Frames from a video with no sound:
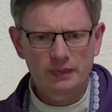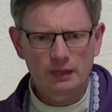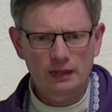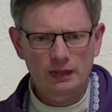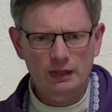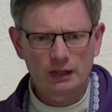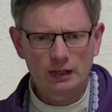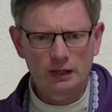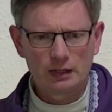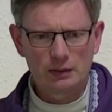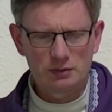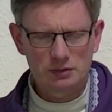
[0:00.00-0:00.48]

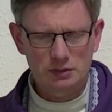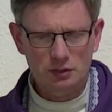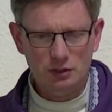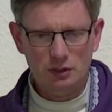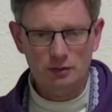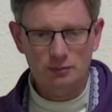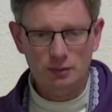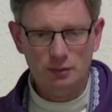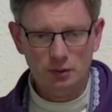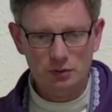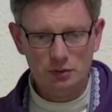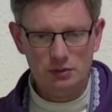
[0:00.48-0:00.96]
and he was talking
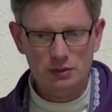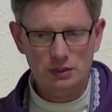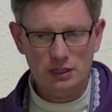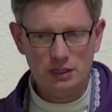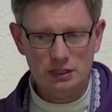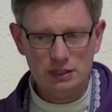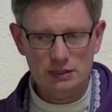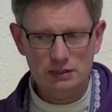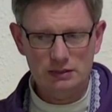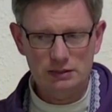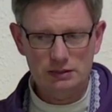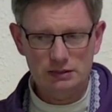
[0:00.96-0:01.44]
about
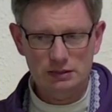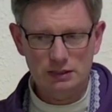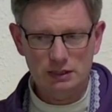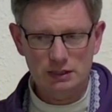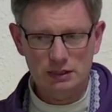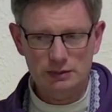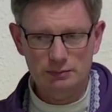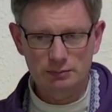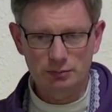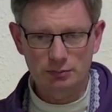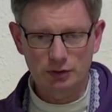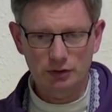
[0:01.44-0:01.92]
his,
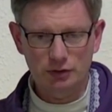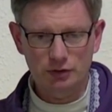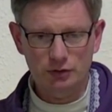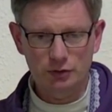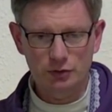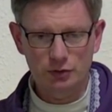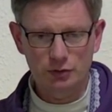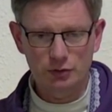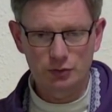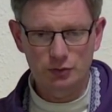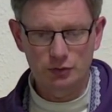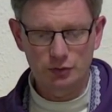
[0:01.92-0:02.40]
his brother
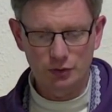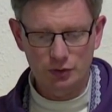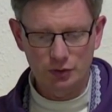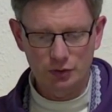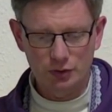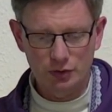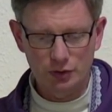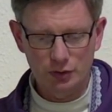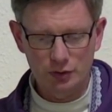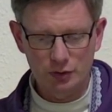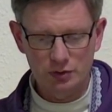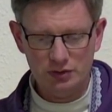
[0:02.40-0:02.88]
who,
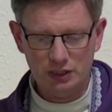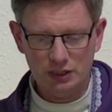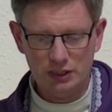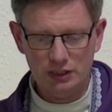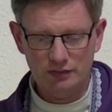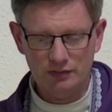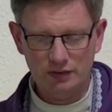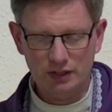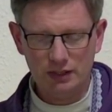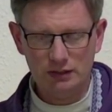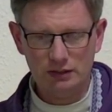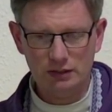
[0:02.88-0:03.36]
who died of
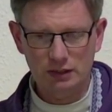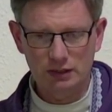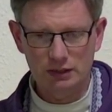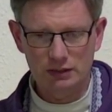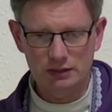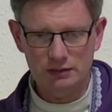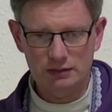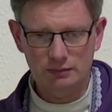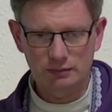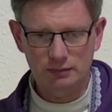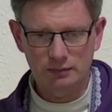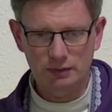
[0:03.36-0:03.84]

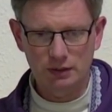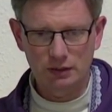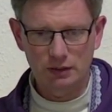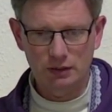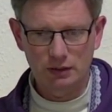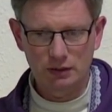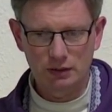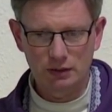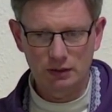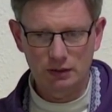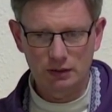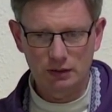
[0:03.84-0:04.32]
alcoholism
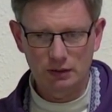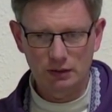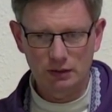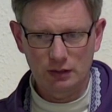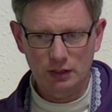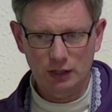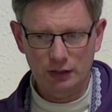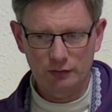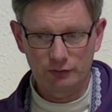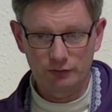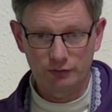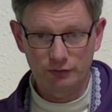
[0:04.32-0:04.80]

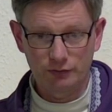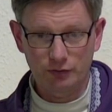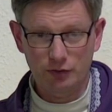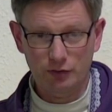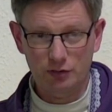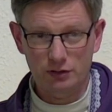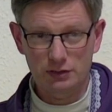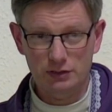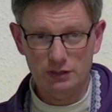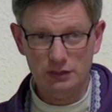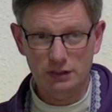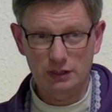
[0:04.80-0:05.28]
at
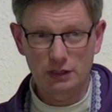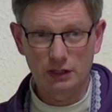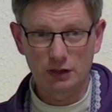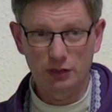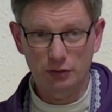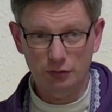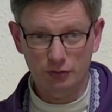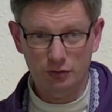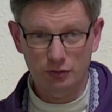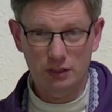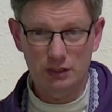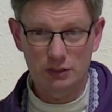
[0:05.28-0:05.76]

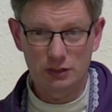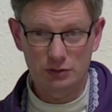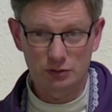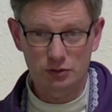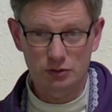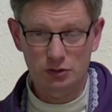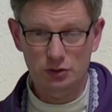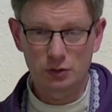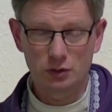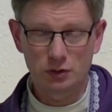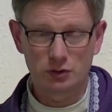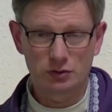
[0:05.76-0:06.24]
43, so
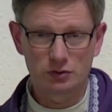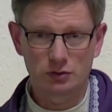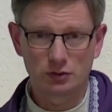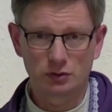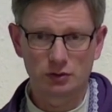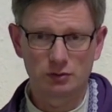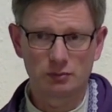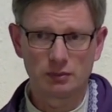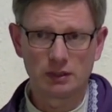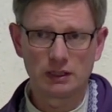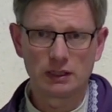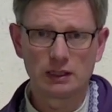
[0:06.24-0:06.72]
just two years older
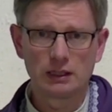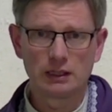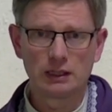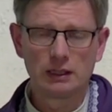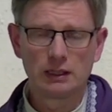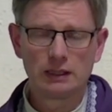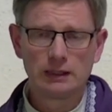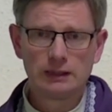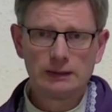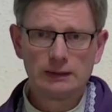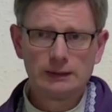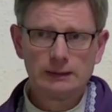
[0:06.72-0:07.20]
than me.
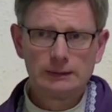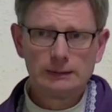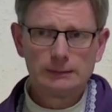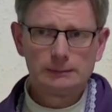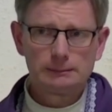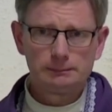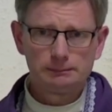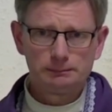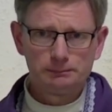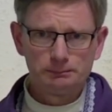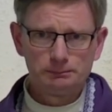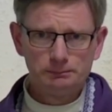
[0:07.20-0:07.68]

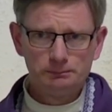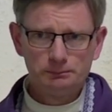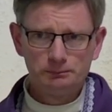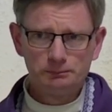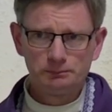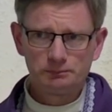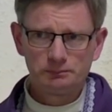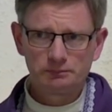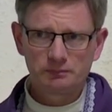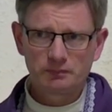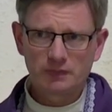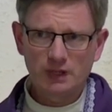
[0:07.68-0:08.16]

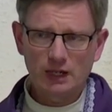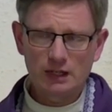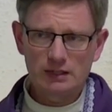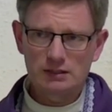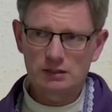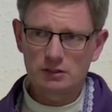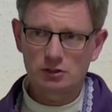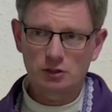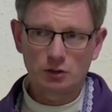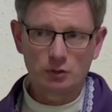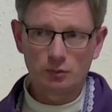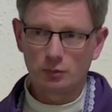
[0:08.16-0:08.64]
And he said,
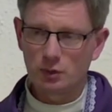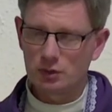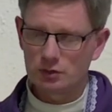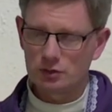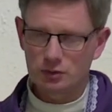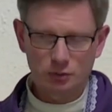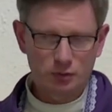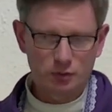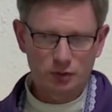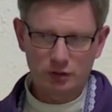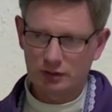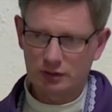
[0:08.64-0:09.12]
you know, we used to
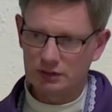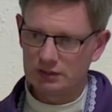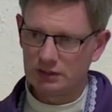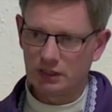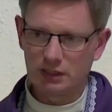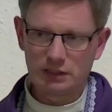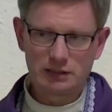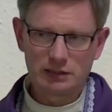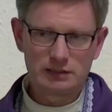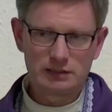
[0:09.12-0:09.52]
work night and